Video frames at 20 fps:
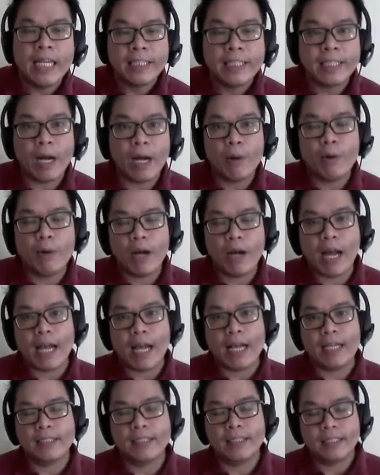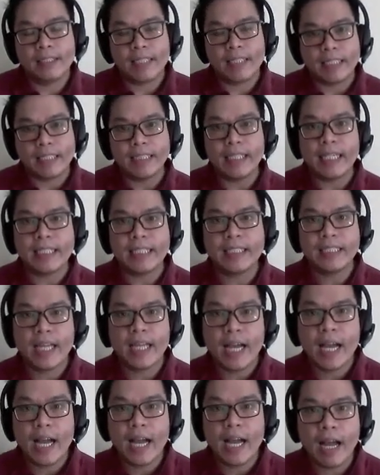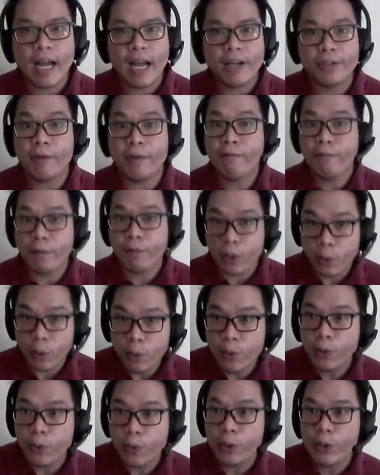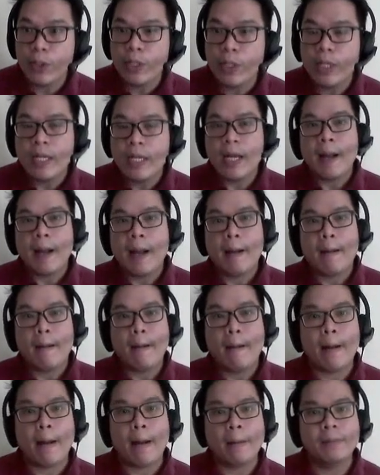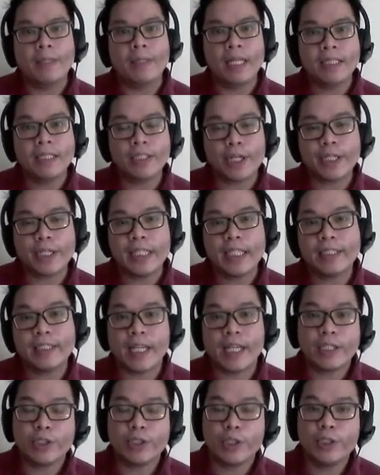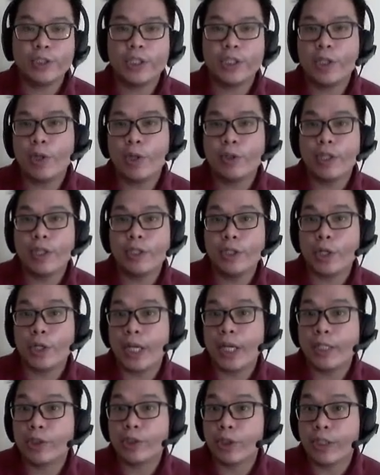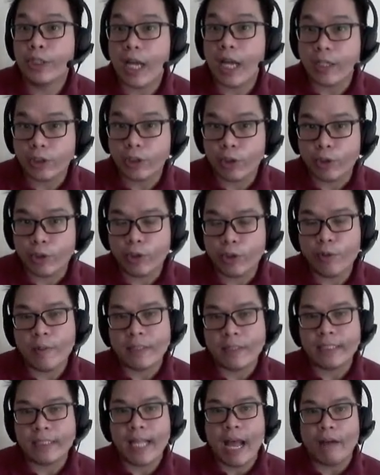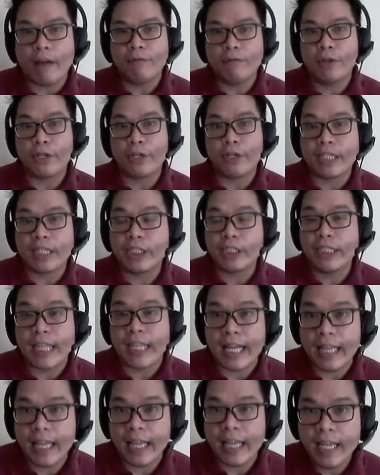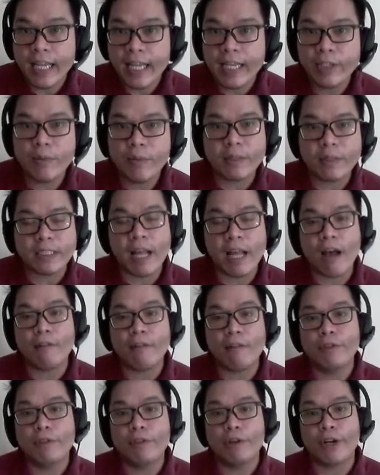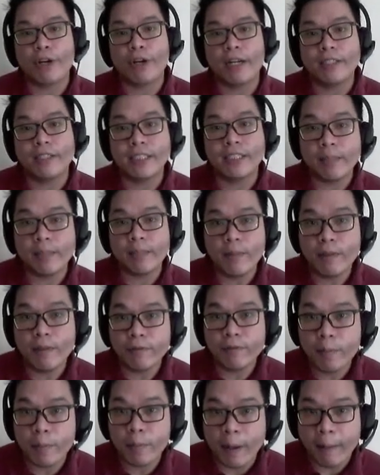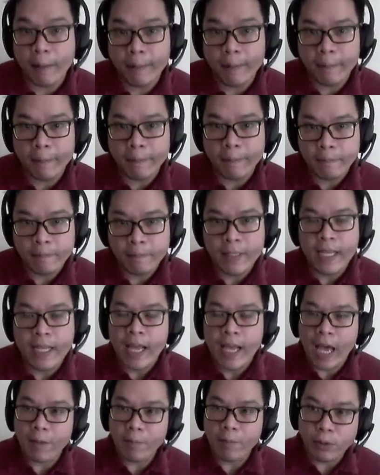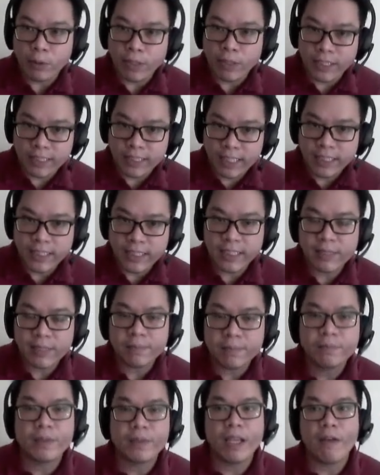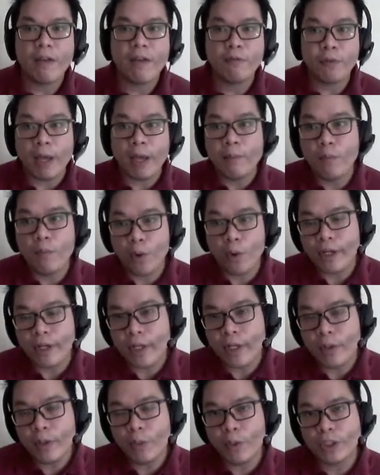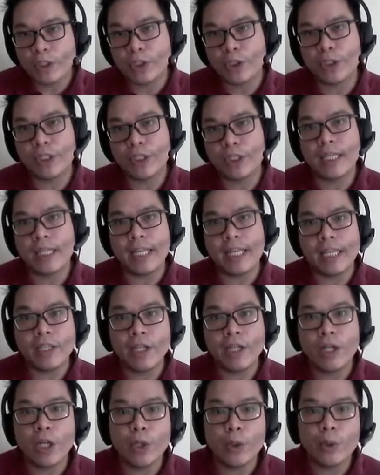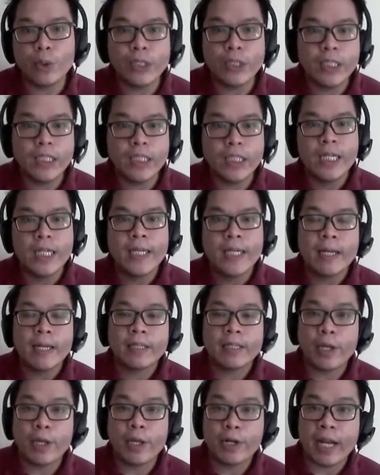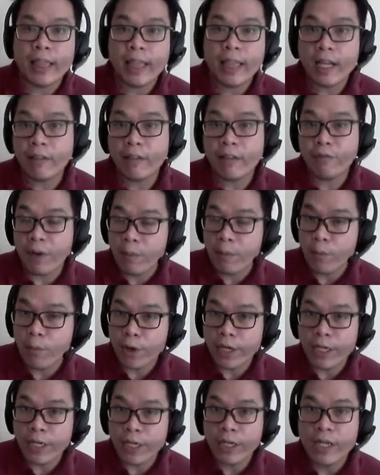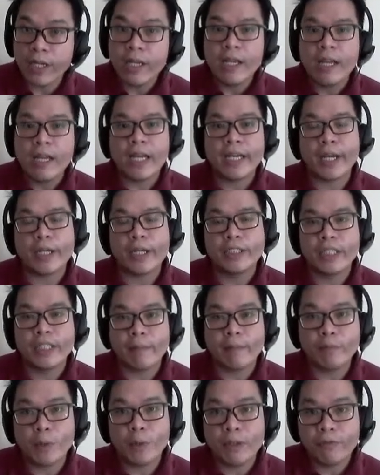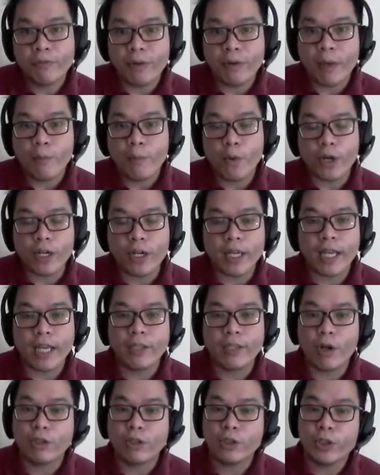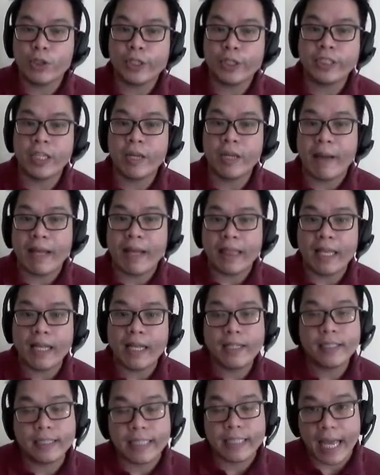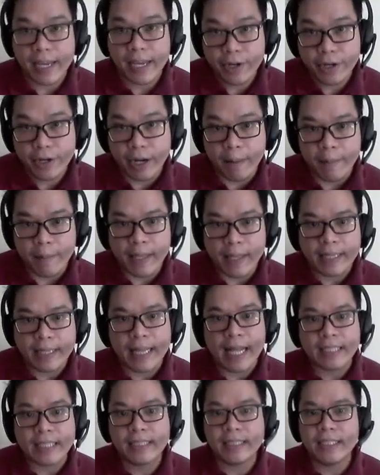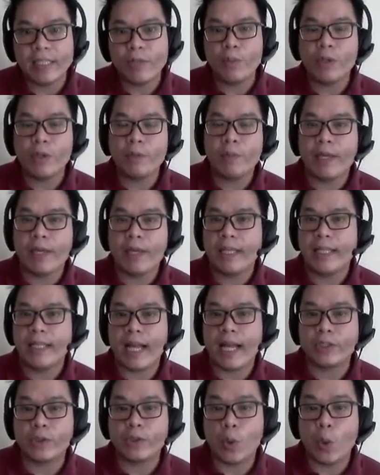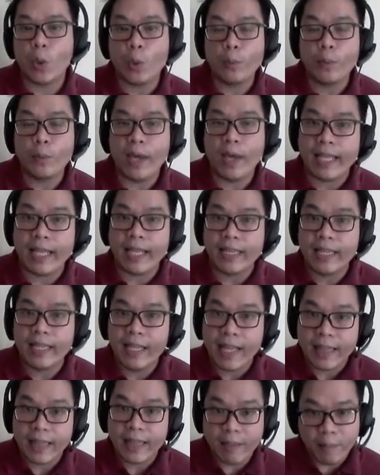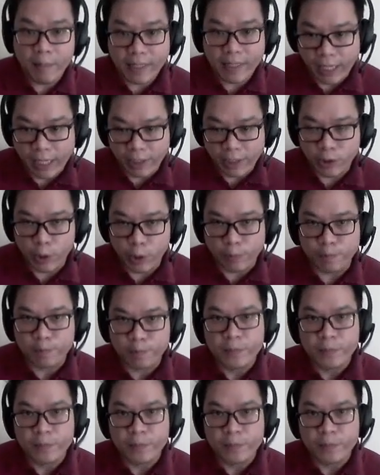now just as a review, these are the sections included in your introduction. You must have your rationale, you must have your statement of the problem, hypothesis, framework, which should include theoretical framework, conceptual framework, and also your schematic diagram. And lastly will be the scope and limitation.